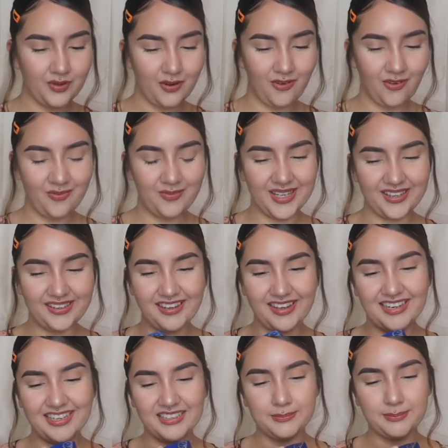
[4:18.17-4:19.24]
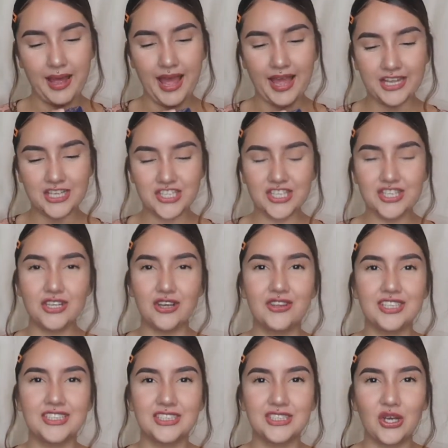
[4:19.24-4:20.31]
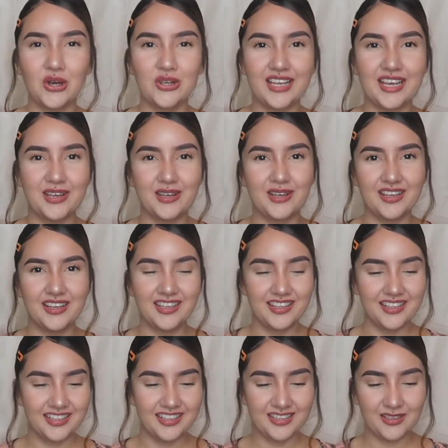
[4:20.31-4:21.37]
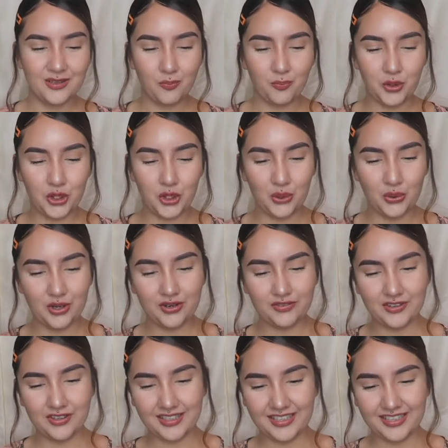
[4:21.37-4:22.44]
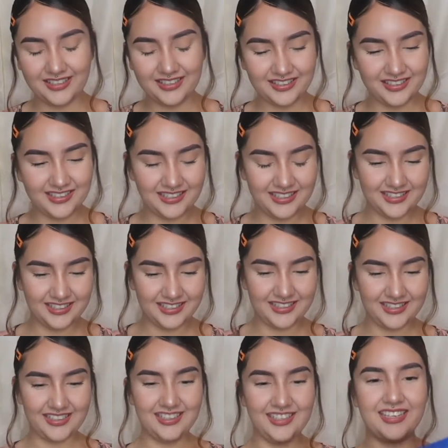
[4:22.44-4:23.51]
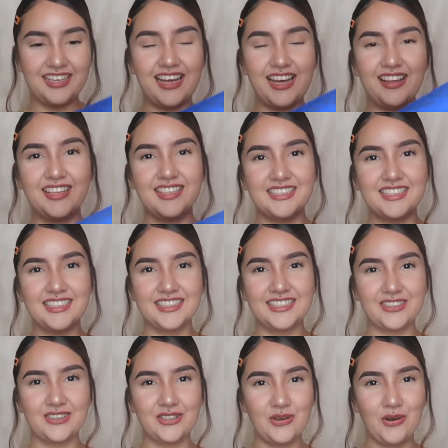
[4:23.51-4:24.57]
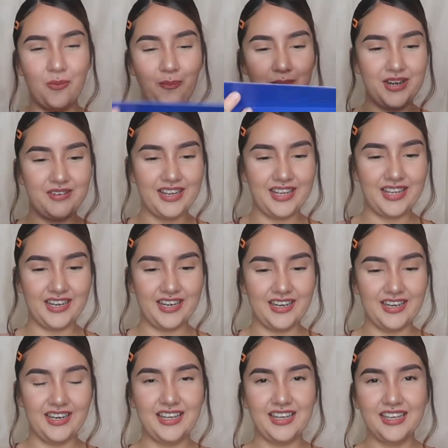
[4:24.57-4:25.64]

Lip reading: Oh my god, his packaging though is so like beautiful. Like look at how this is. So you open it right here.